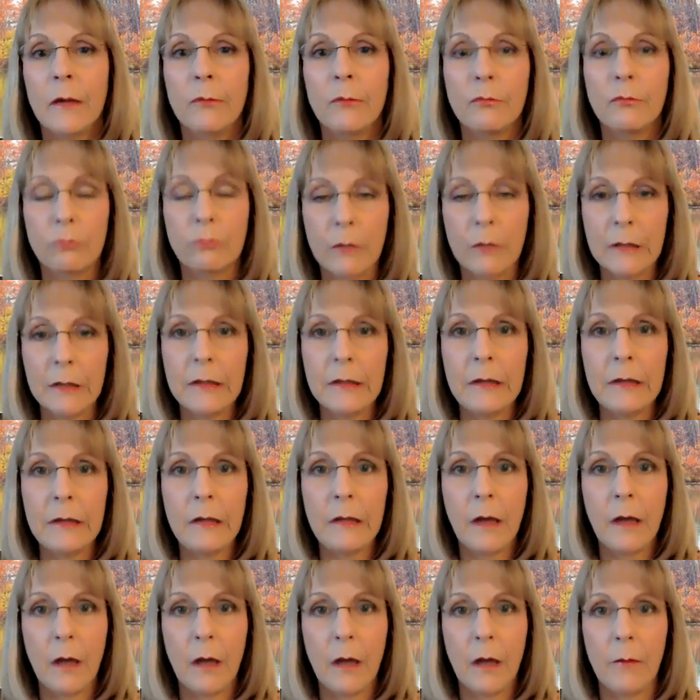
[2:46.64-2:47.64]

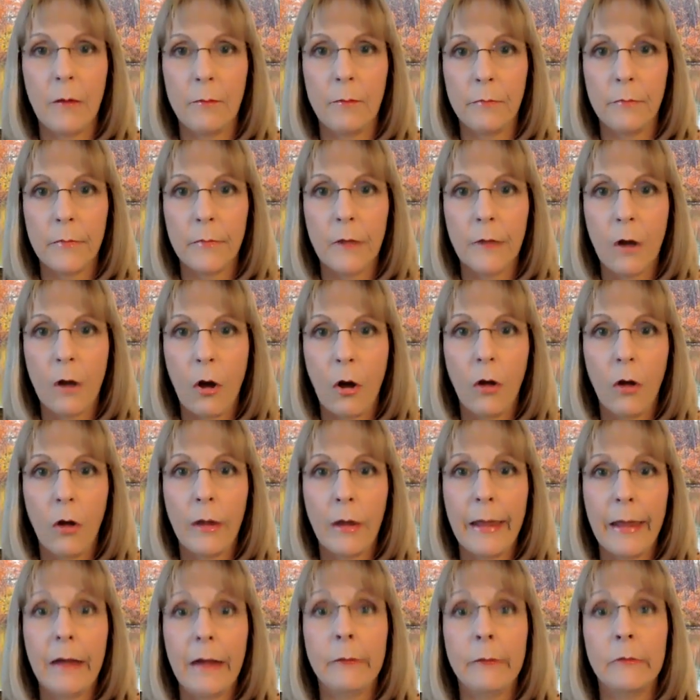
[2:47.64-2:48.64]
really,
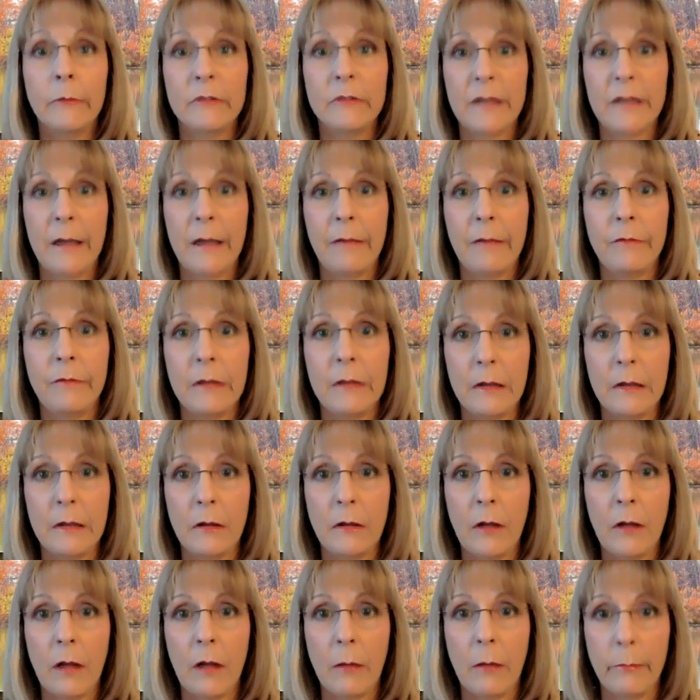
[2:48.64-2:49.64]
all animals have
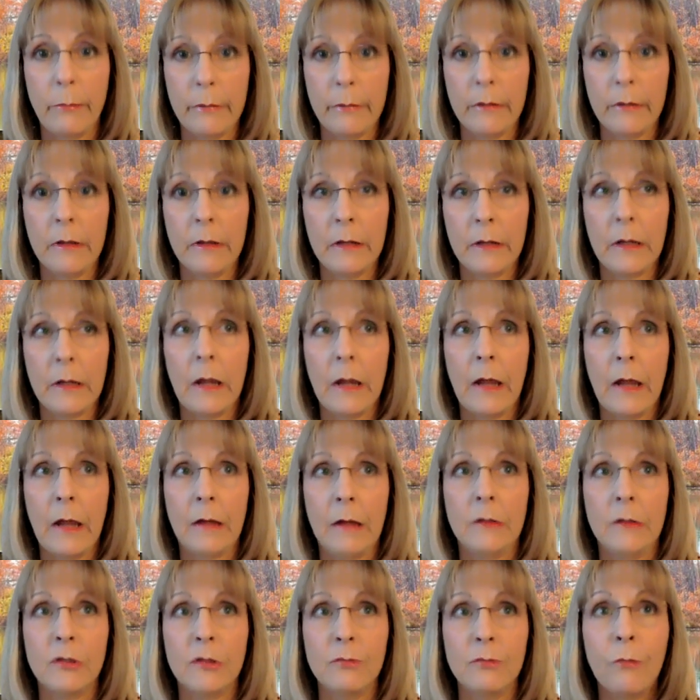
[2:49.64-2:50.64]
the ability,
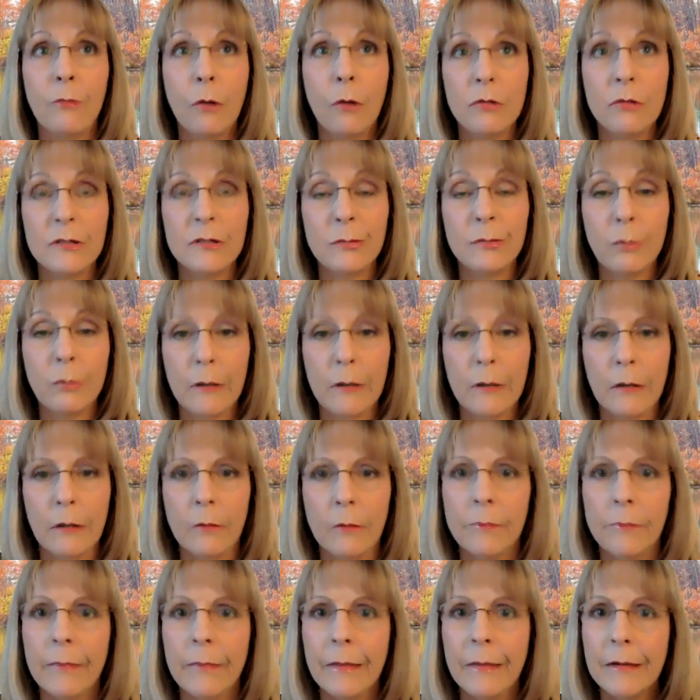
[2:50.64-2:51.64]
and most
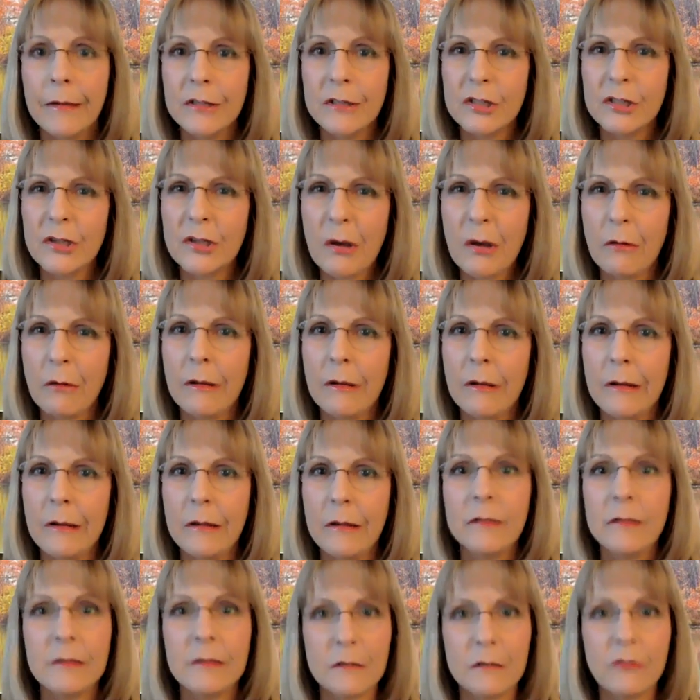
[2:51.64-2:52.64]
will. So it
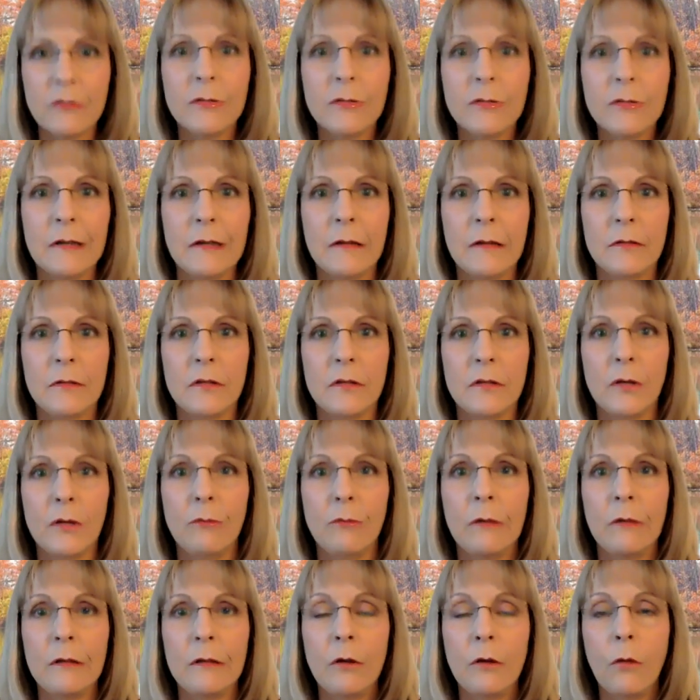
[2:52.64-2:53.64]
is interesting, isn't it?
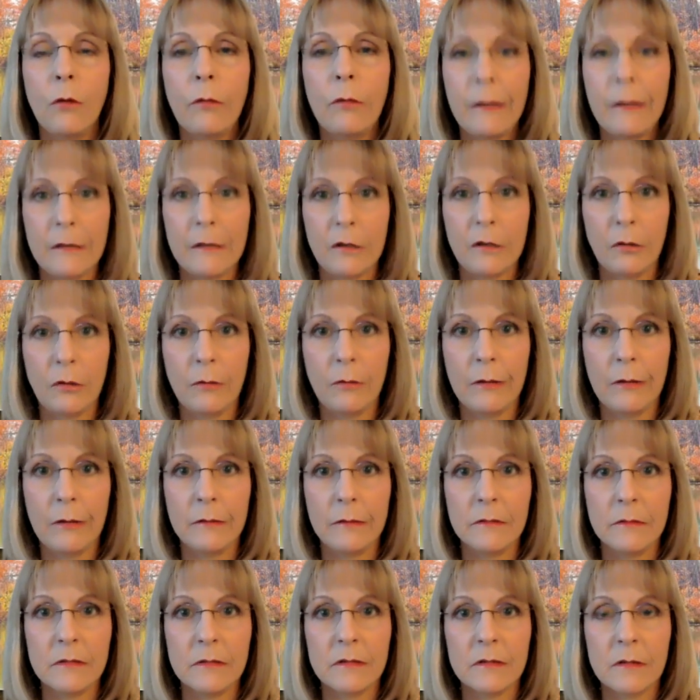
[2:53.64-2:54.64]
We know that
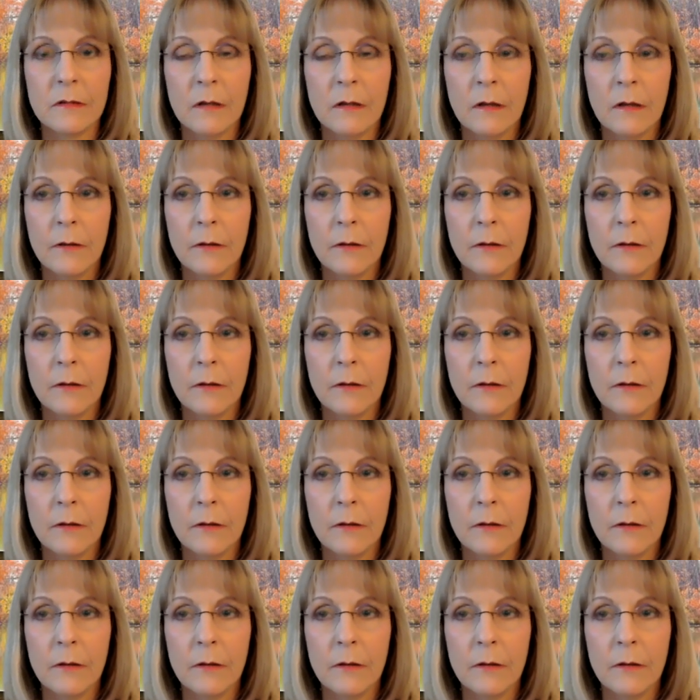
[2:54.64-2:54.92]
humans,